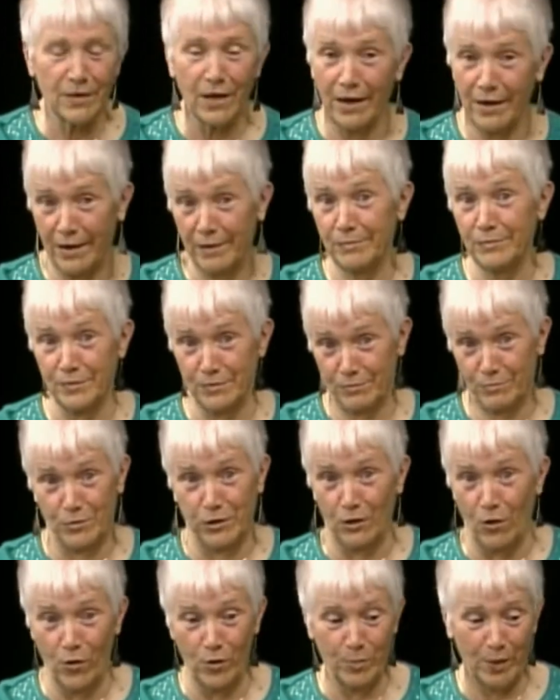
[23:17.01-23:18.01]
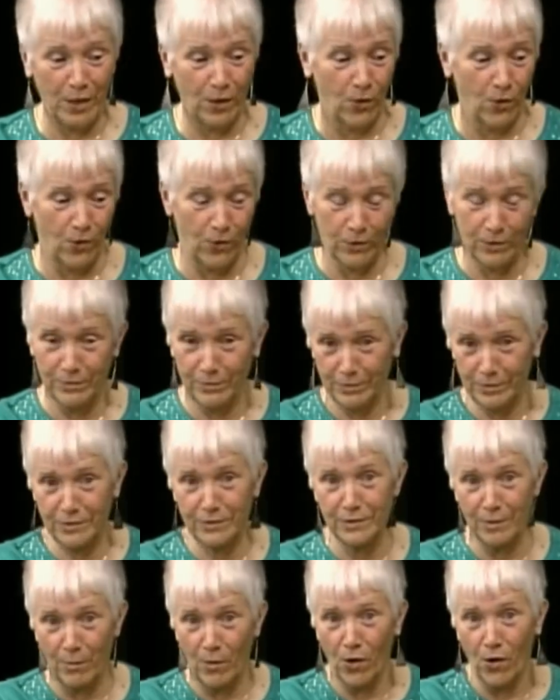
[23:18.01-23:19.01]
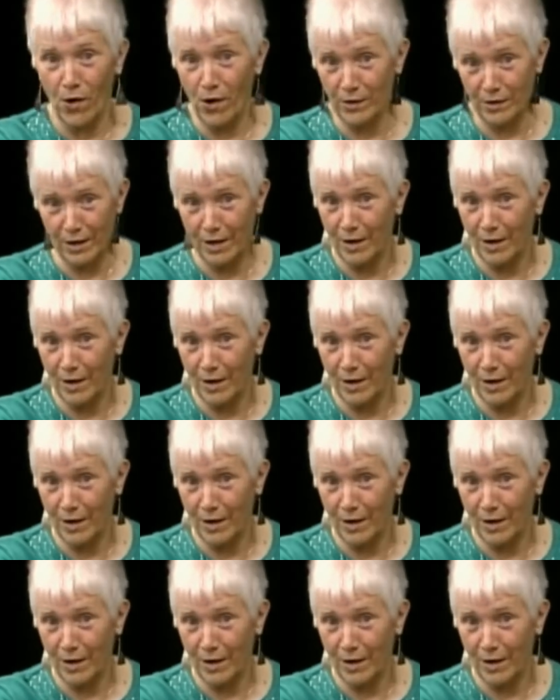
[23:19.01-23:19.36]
And lo and behold, the mall